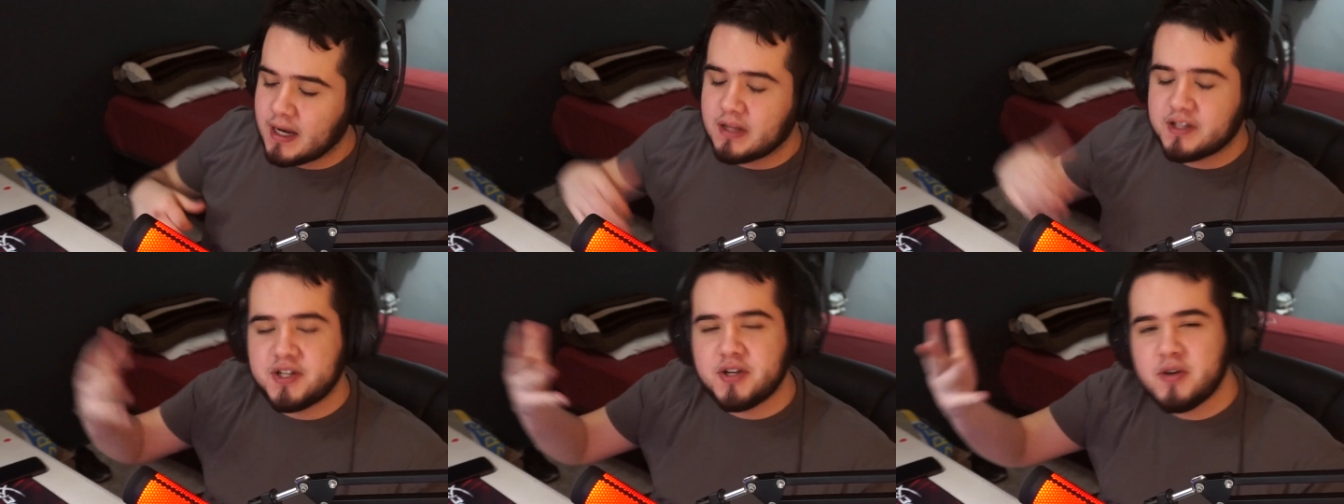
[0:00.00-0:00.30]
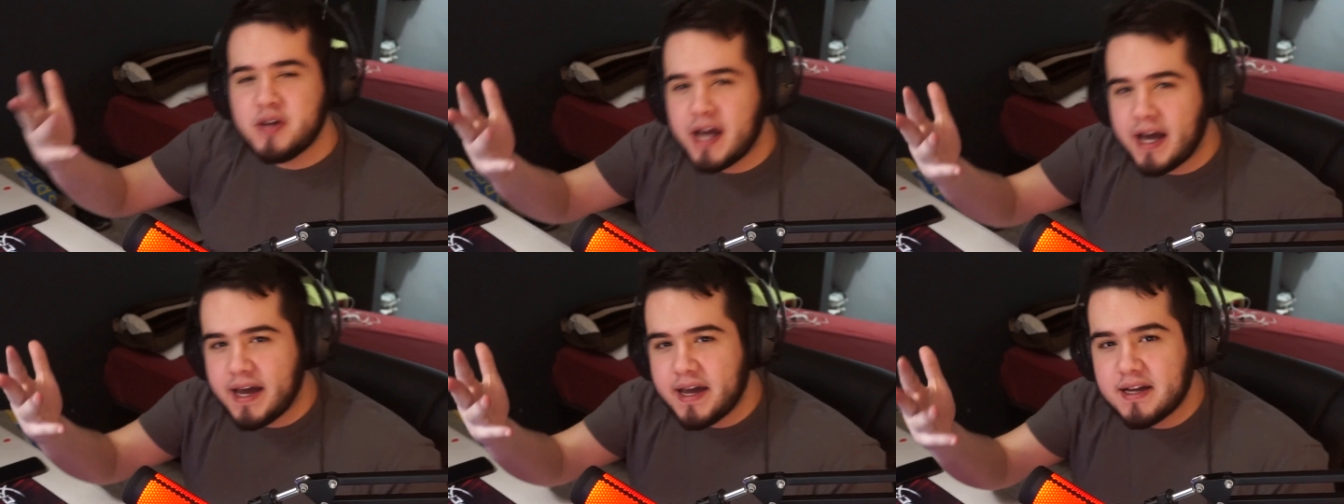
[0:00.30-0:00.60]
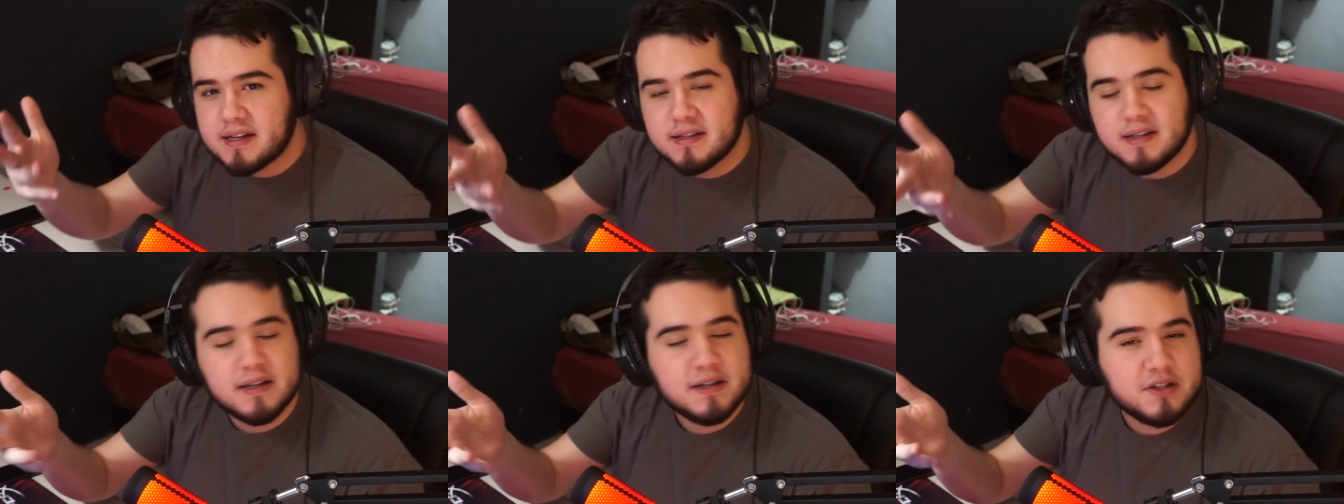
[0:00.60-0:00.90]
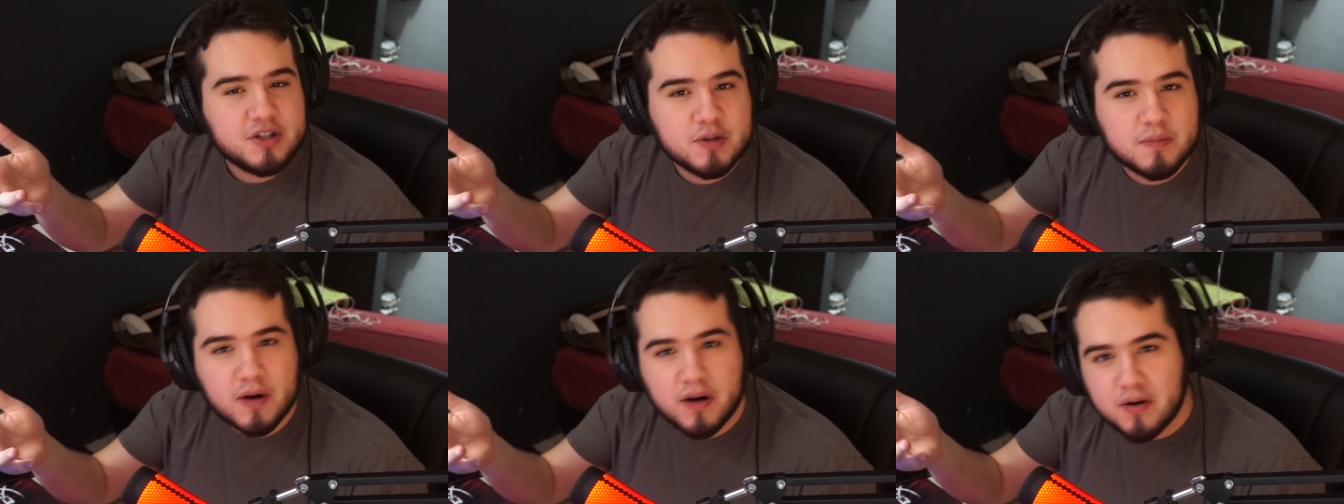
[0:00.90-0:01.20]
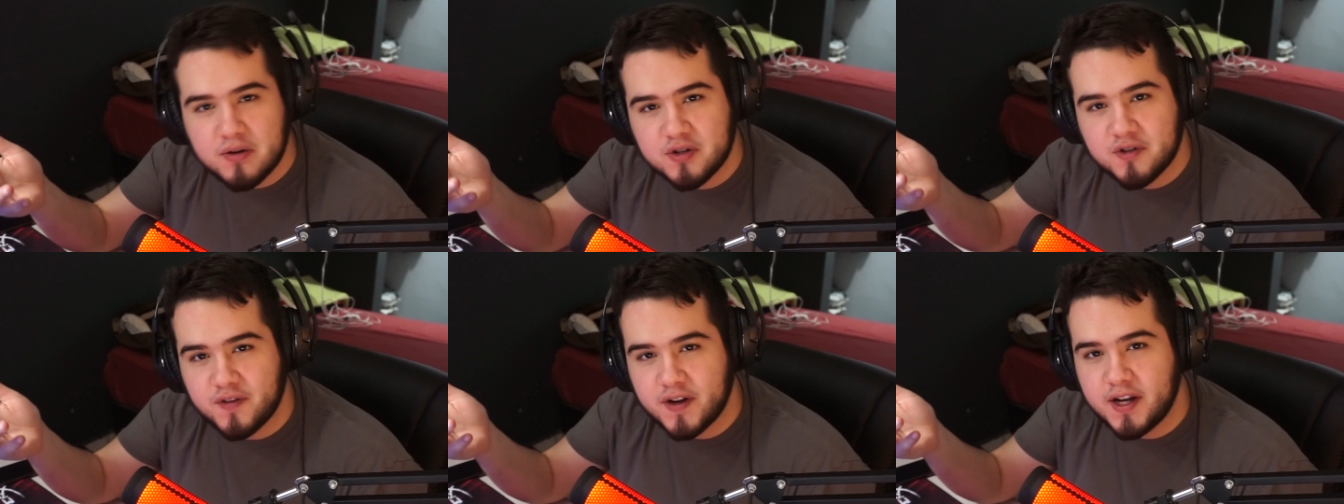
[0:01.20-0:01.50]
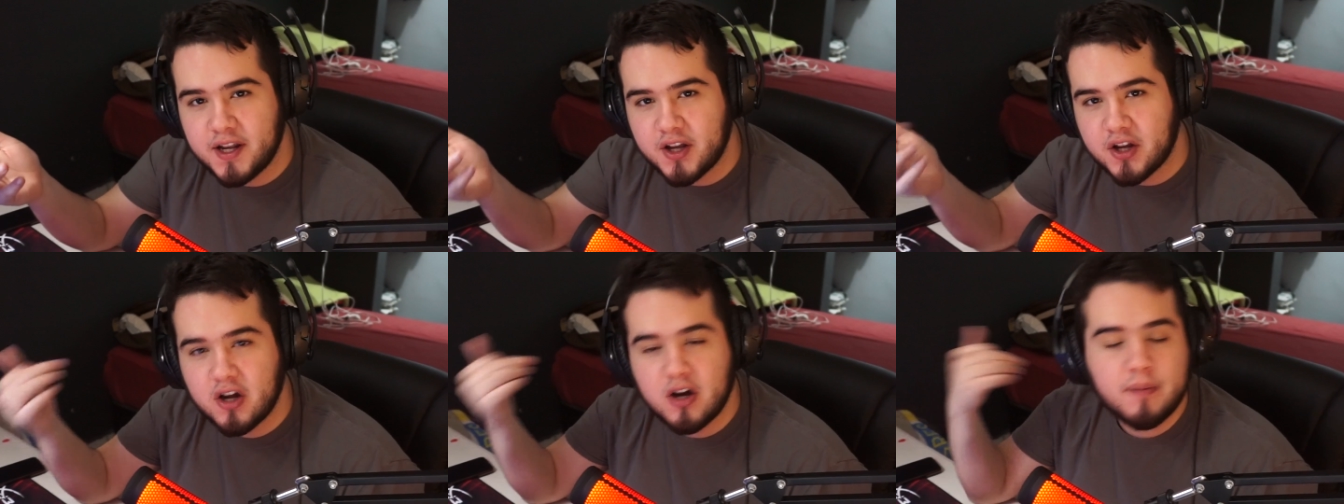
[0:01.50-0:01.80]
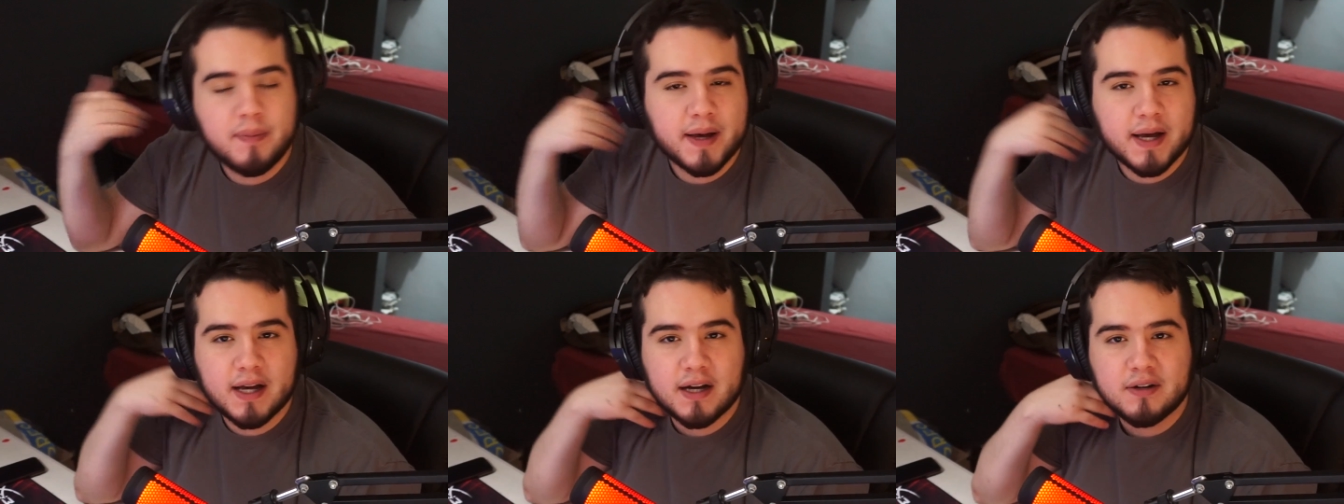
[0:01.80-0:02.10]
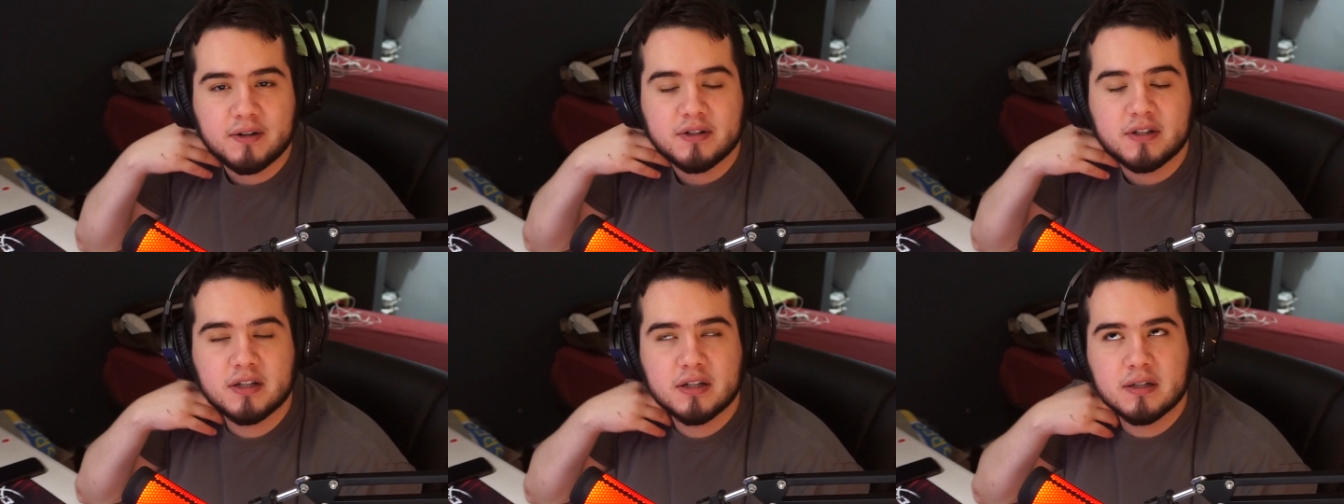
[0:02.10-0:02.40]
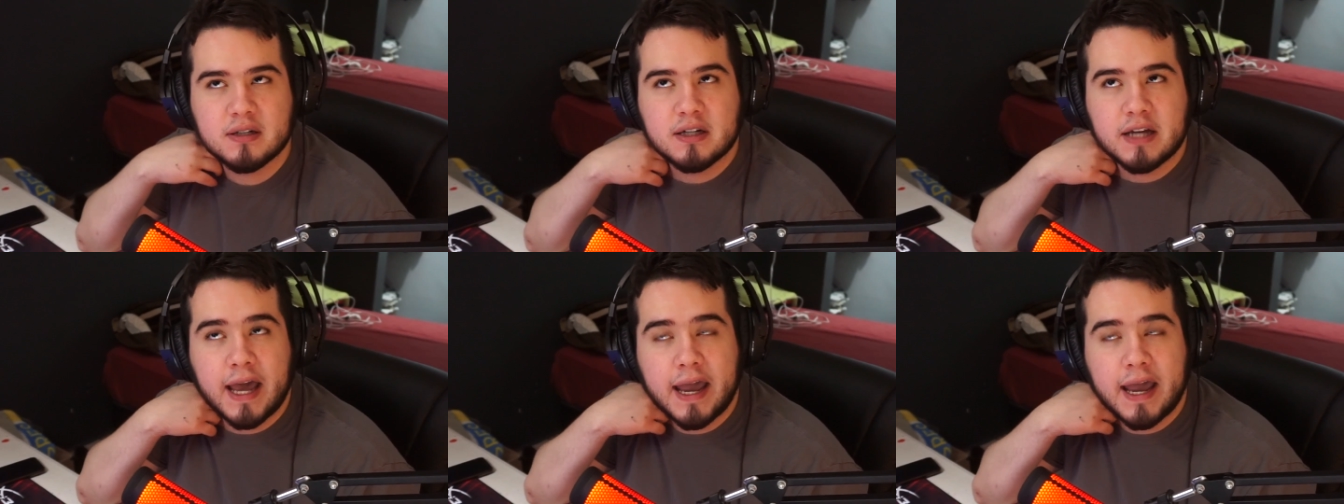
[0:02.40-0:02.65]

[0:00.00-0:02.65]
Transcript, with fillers: I'll see you guys in tomorrow's video about uh,